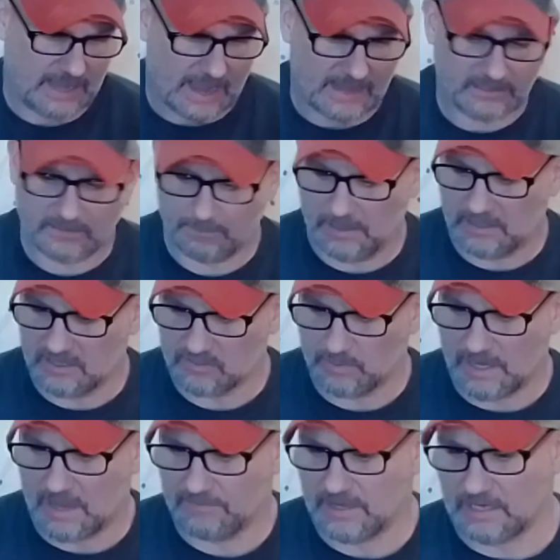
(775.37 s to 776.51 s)
yet, because
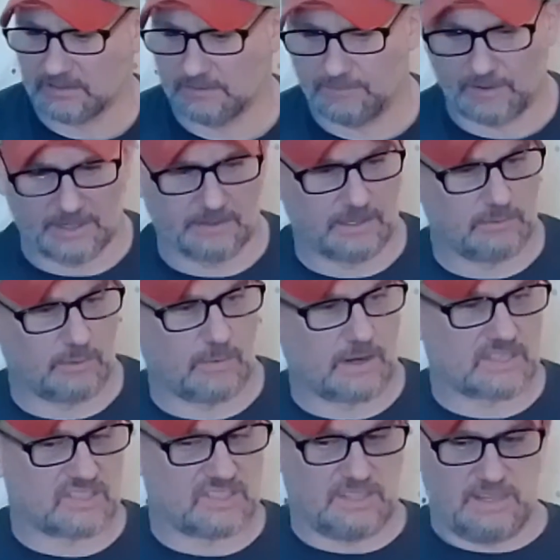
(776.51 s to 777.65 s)
we have yet to fire it. We
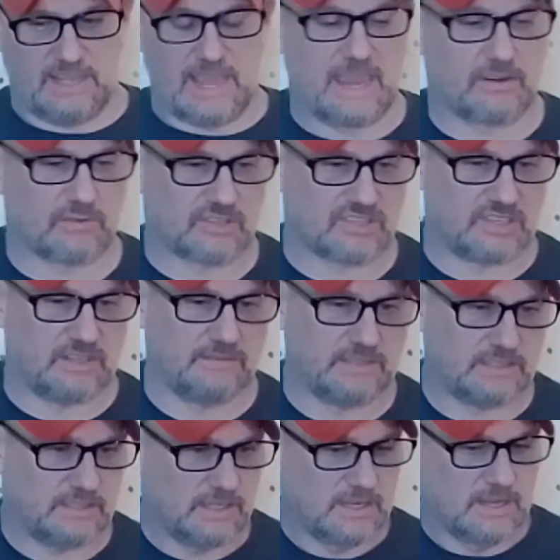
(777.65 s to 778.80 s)
want to see the accuracy of
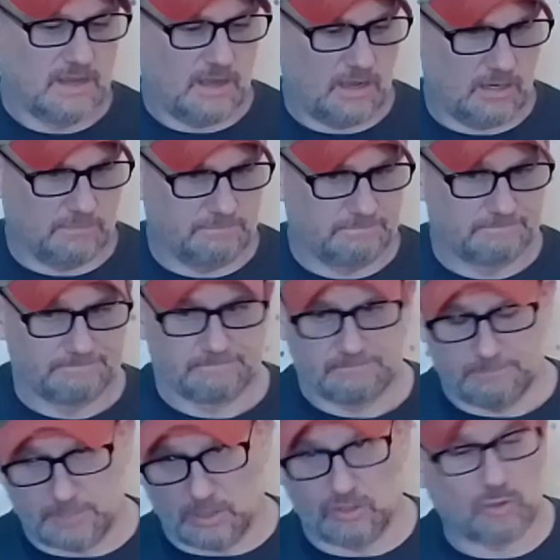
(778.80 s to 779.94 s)
it.
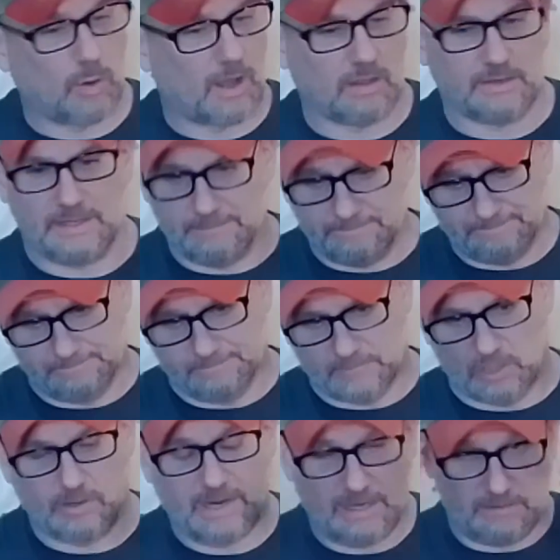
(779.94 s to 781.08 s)
Build quality,
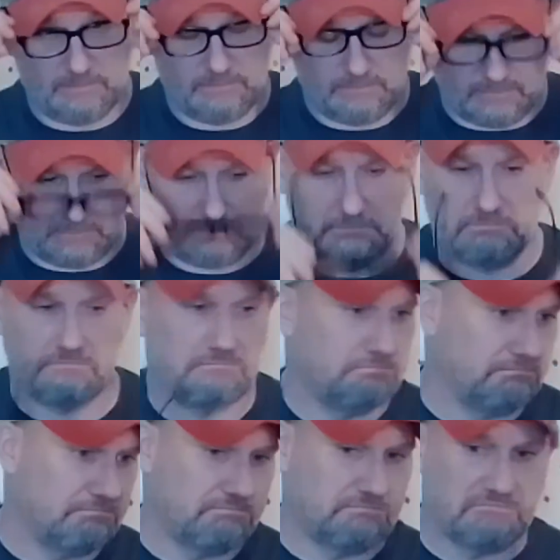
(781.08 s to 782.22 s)
great.
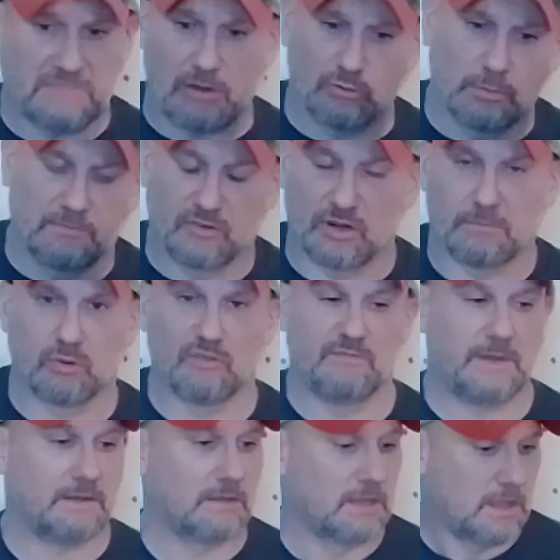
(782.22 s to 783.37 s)
Got room for
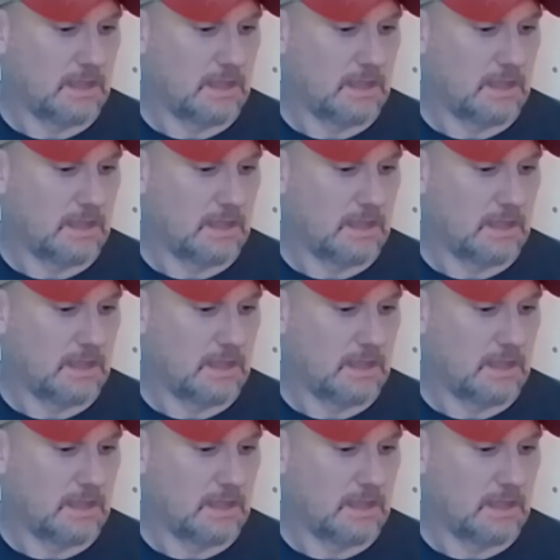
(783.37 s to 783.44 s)
improvement.